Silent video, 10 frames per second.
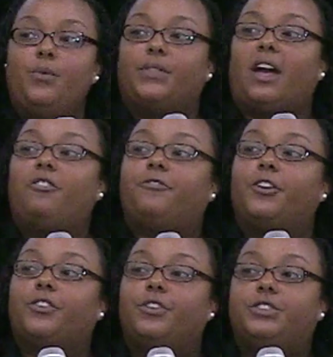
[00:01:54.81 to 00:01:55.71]
Without
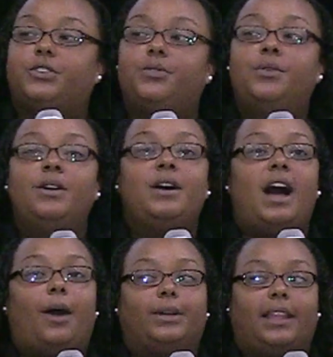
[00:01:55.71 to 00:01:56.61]
further ado,
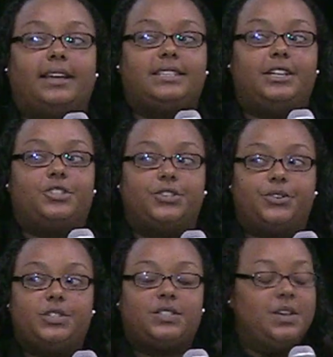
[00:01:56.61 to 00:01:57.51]
I would like to
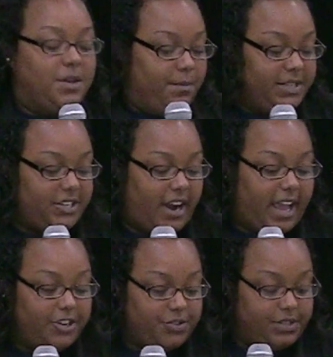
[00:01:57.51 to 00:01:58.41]
introduce
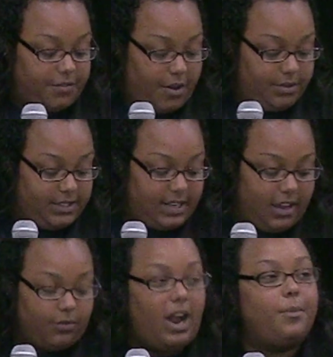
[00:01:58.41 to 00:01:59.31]
Mr. Andrew DeVos
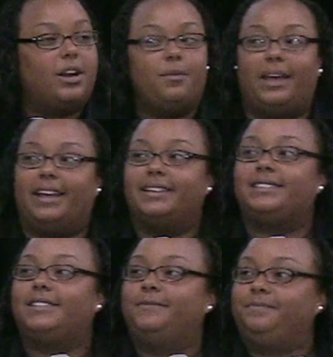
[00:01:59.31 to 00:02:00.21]
and Robert
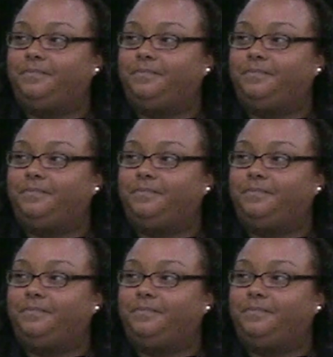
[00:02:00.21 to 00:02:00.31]
Jimenez.